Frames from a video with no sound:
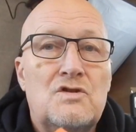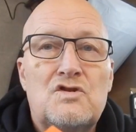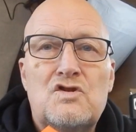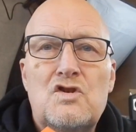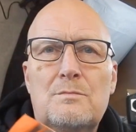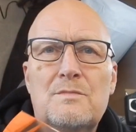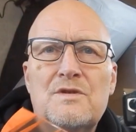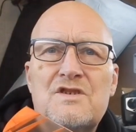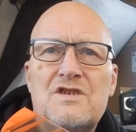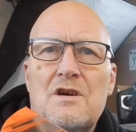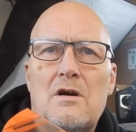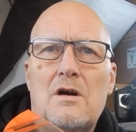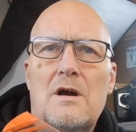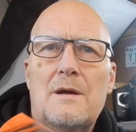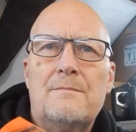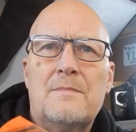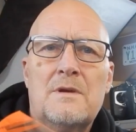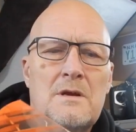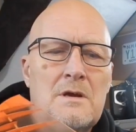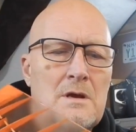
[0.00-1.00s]
Took my
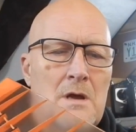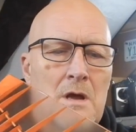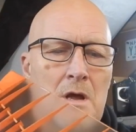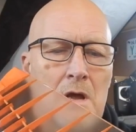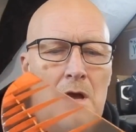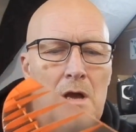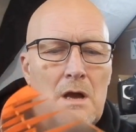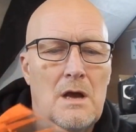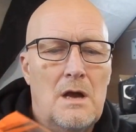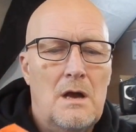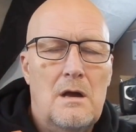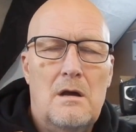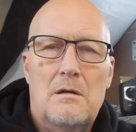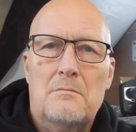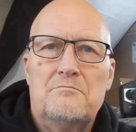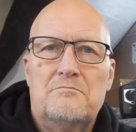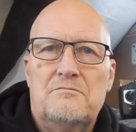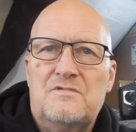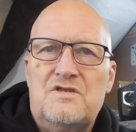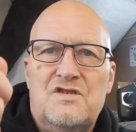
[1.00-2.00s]
time,
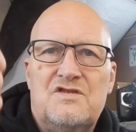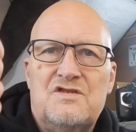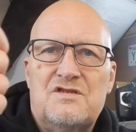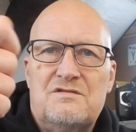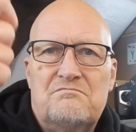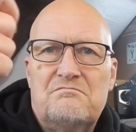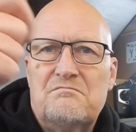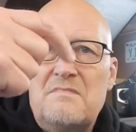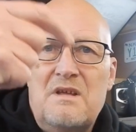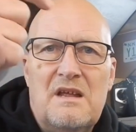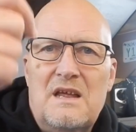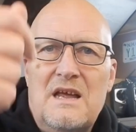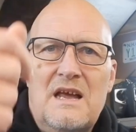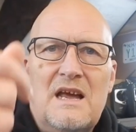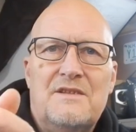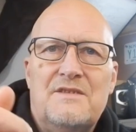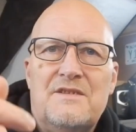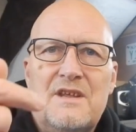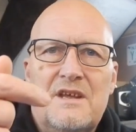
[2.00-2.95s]
just had